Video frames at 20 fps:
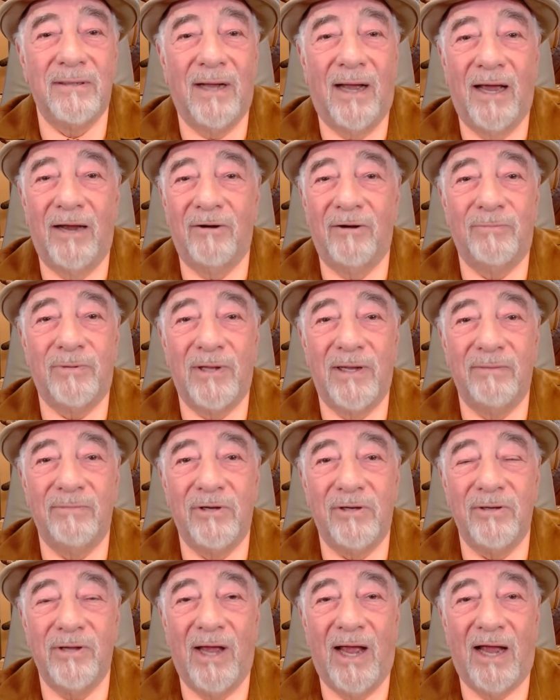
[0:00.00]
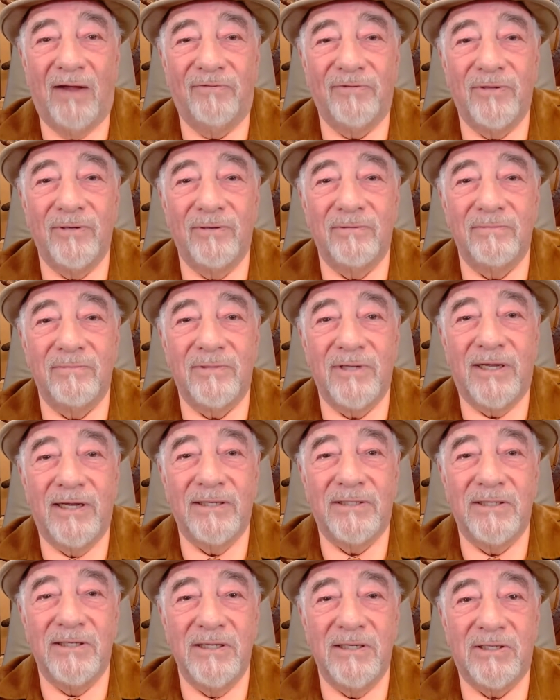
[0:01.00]
I don't blame you. You have to. The
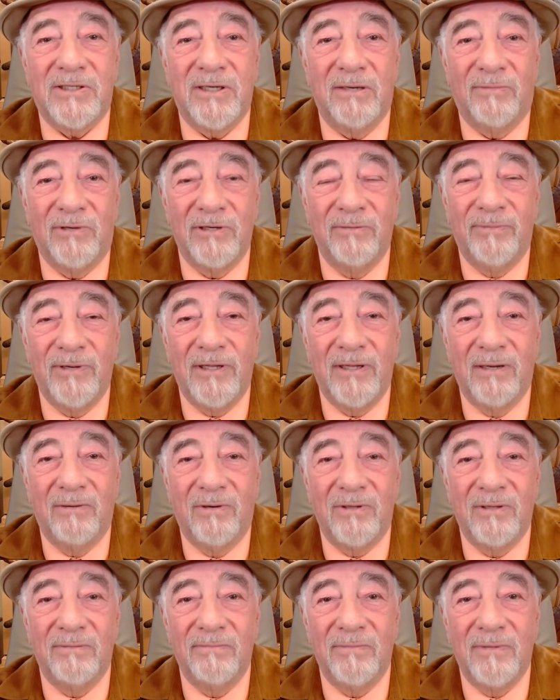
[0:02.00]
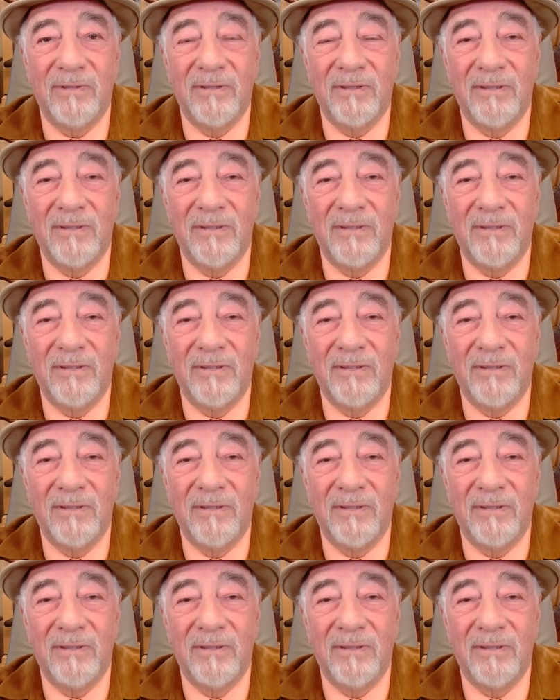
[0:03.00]
kids need someone to be there with them.